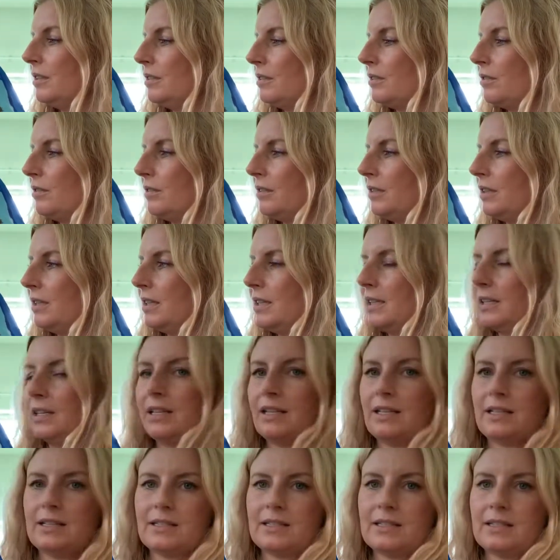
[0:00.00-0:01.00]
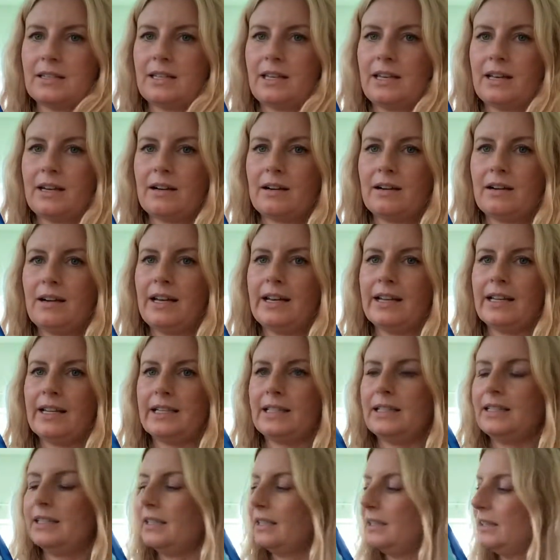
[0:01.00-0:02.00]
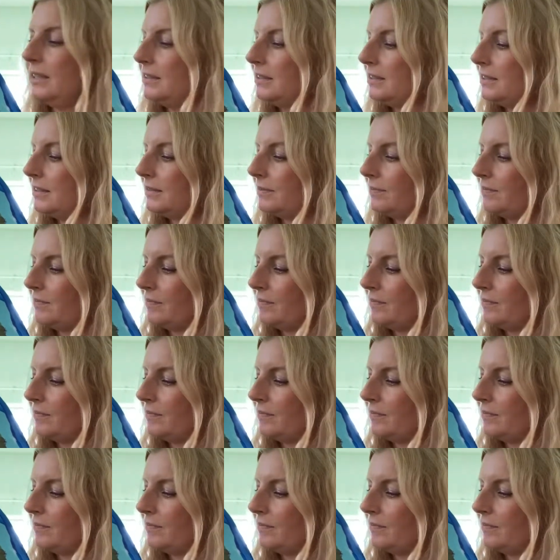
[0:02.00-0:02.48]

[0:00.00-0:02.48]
continents there like this.